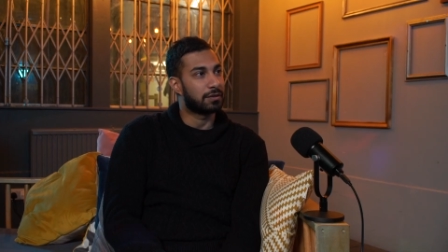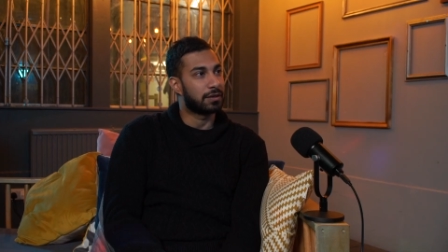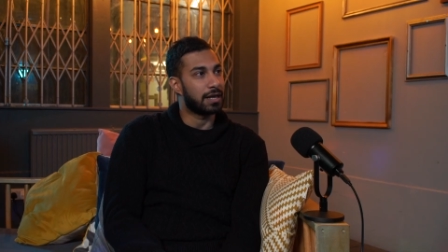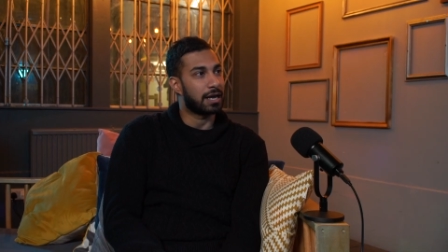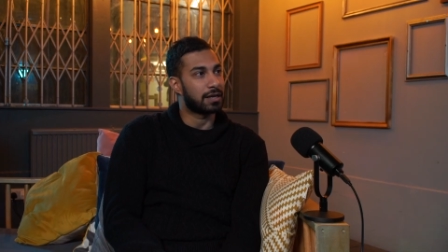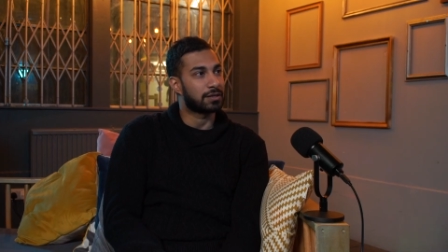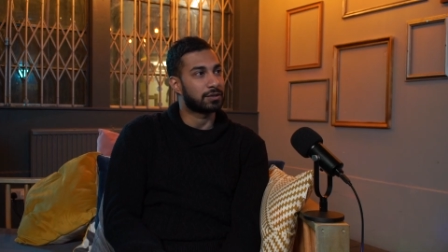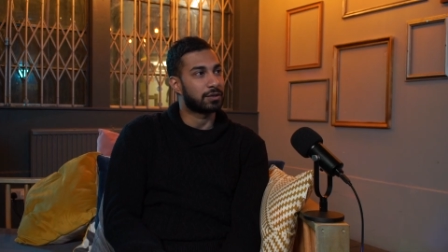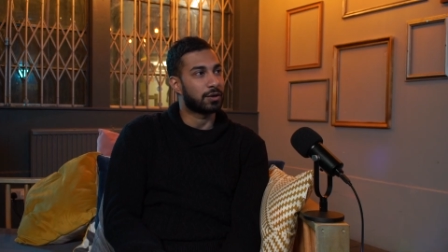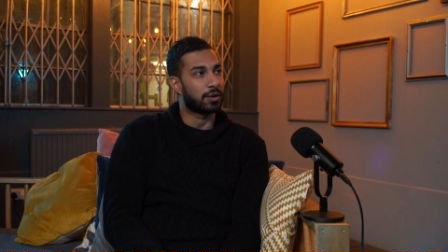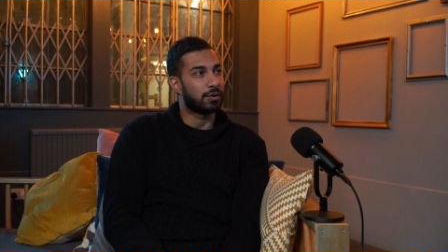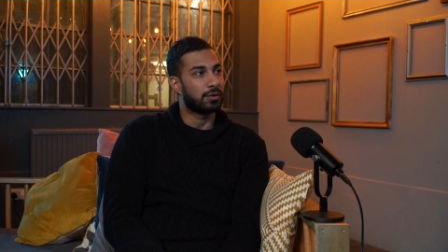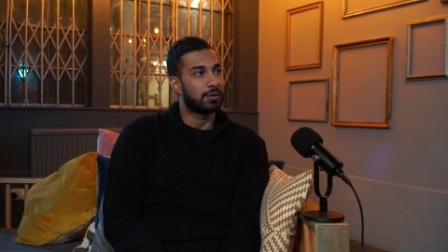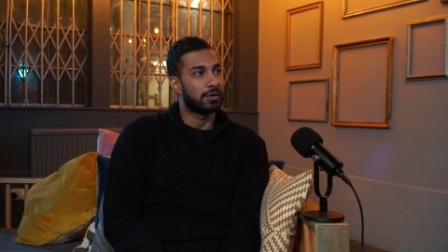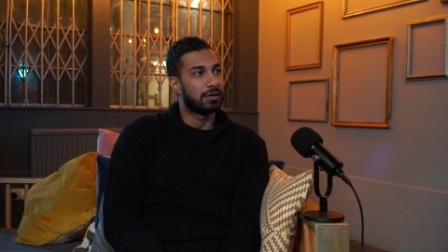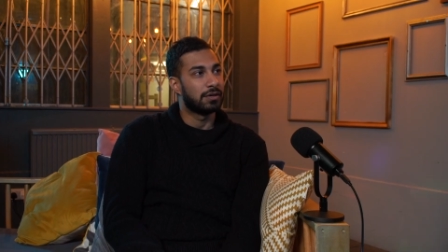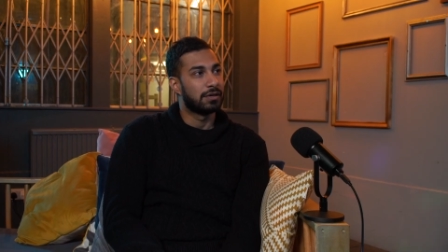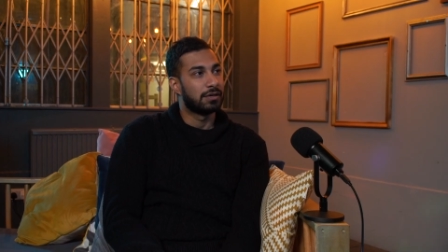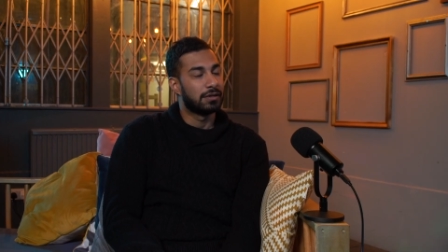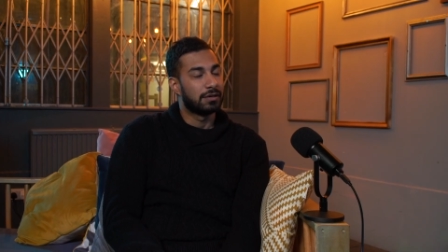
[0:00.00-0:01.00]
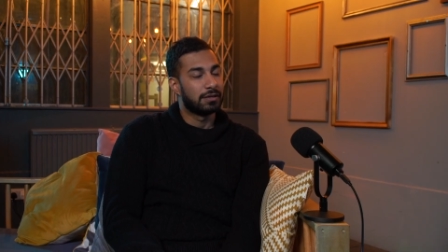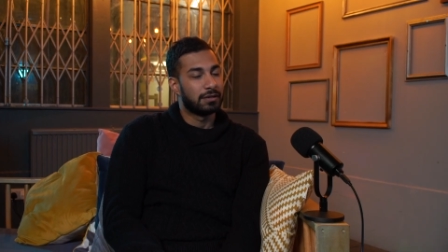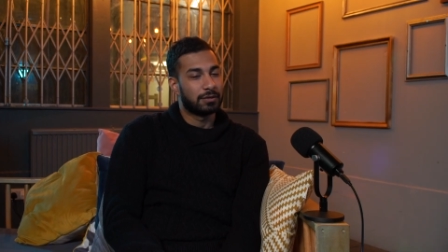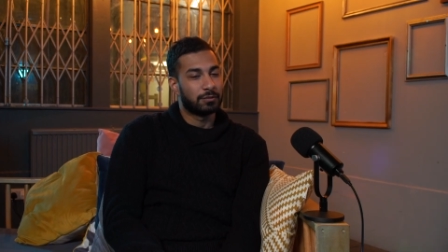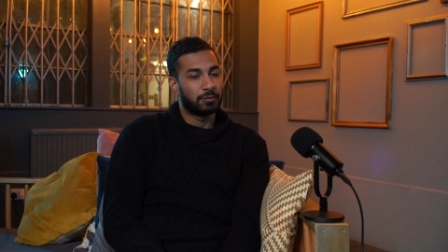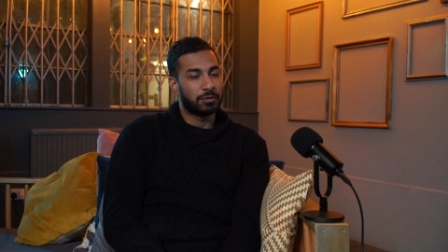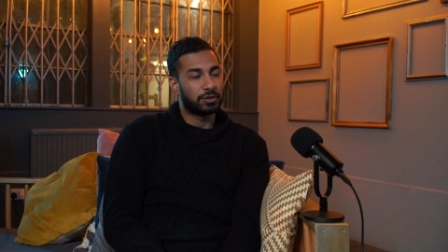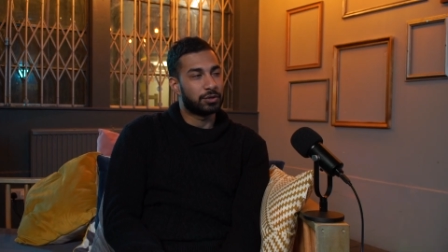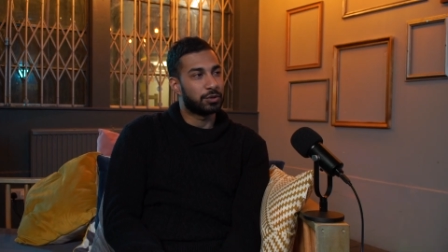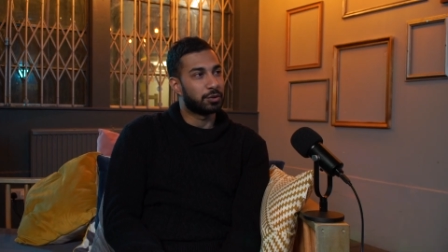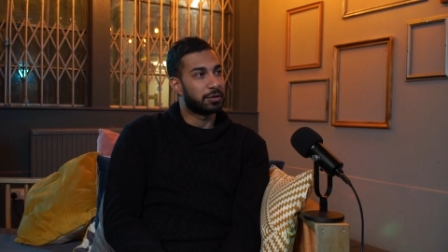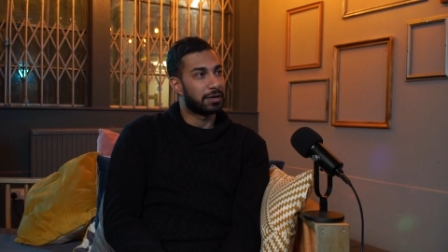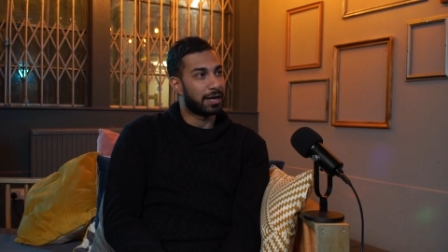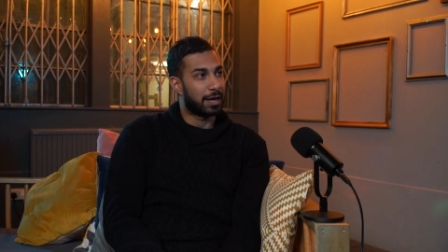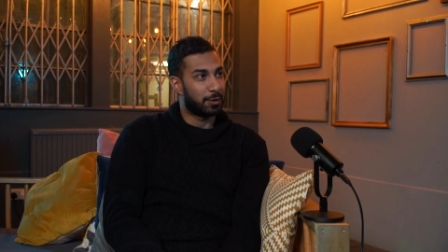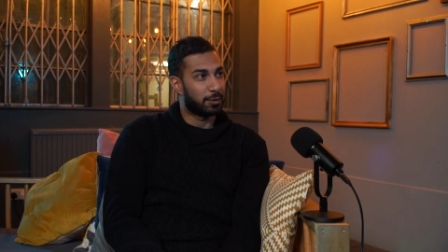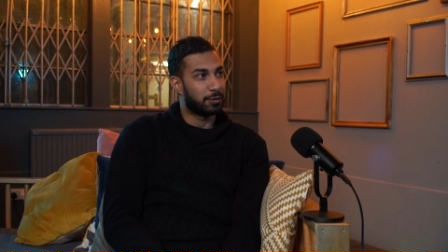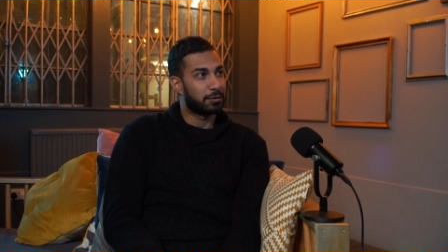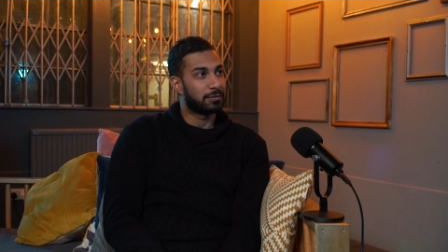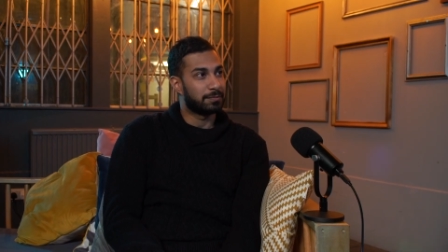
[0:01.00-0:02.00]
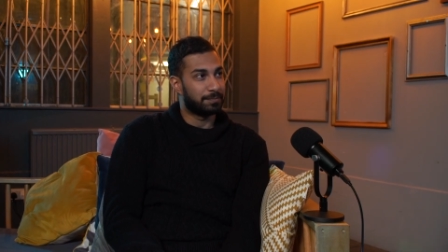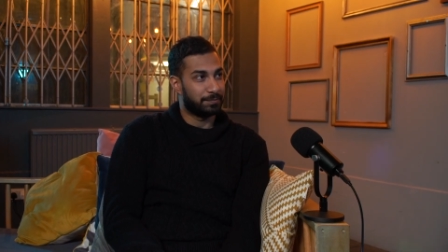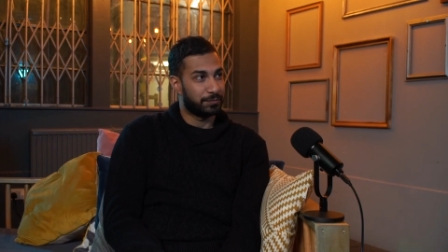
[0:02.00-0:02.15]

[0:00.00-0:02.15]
fiasco, which you're now